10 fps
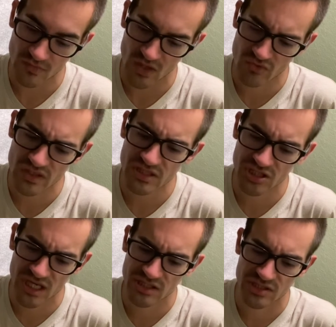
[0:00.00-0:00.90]
really
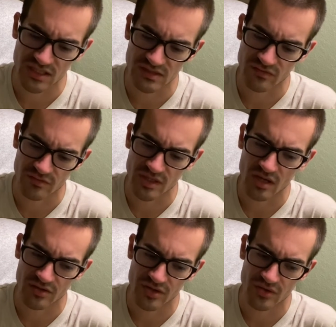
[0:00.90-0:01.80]
changed things for me.
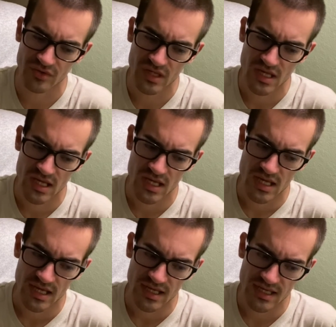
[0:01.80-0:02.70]
Although
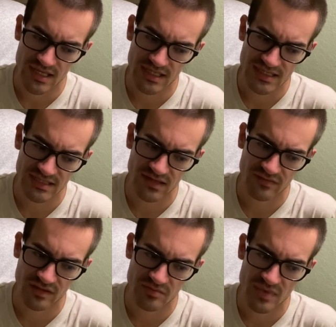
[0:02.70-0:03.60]
it has
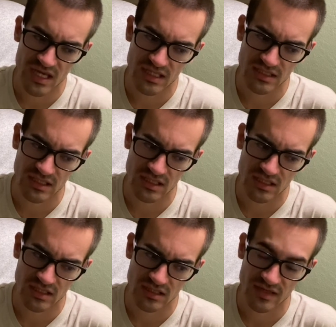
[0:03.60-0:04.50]
definitely made
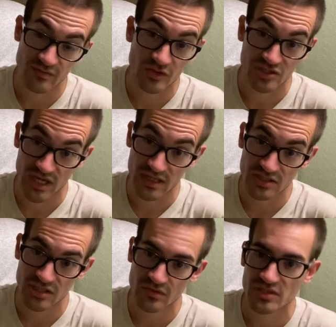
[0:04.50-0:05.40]
life more
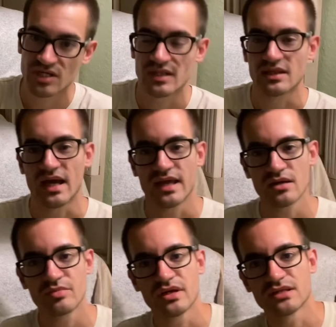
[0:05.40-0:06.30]
challenging, which I like,
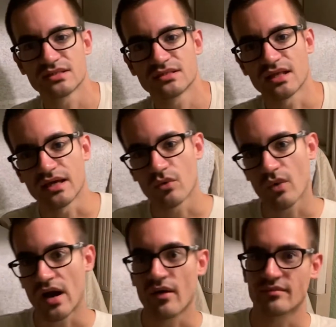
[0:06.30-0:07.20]
because it's like,
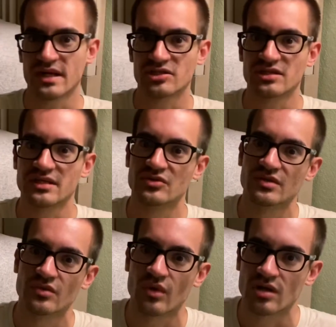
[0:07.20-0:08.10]
wow, I'm actually like doing
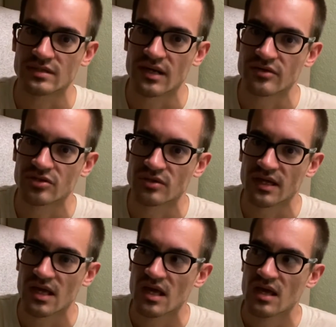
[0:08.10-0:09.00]
the work now. You know, like
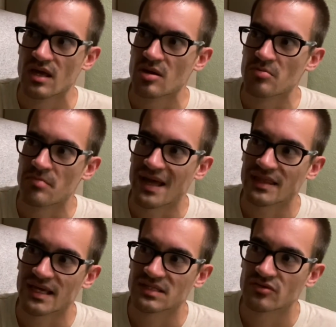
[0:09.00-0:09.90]
my
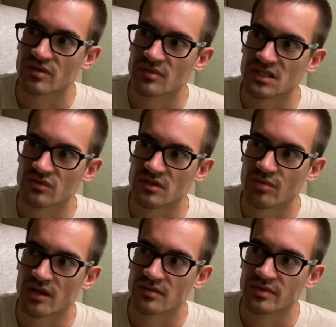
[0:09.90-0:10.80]
last 3 months would have
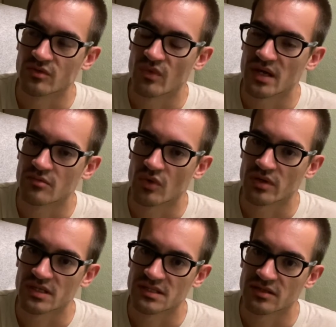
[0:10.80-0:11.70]
probably been way more
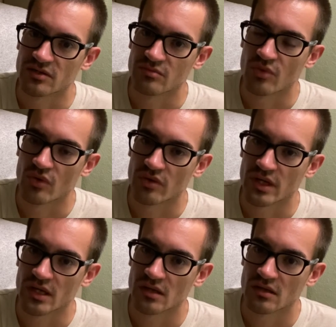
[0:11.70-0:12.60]
easier and
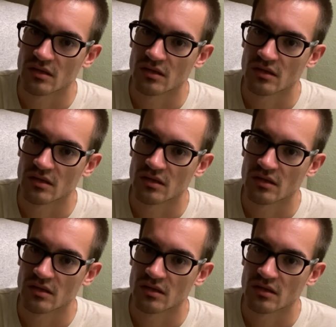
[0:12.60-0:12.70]
boring